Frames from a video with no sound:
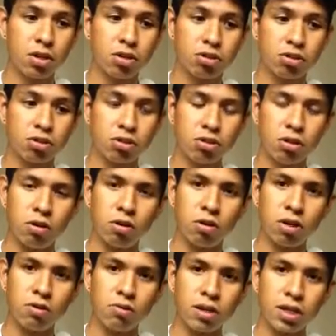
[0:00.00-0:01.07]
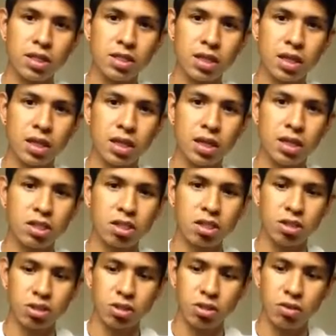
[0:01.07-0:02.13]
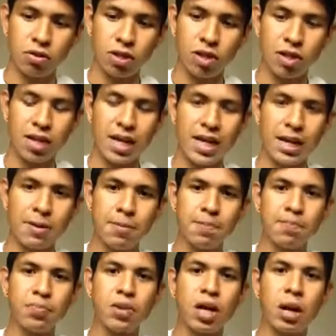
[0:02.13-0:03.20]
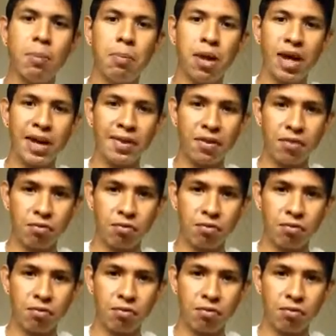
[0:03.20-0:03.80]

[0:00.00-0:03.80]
you slowly release the clutch and slowly apply the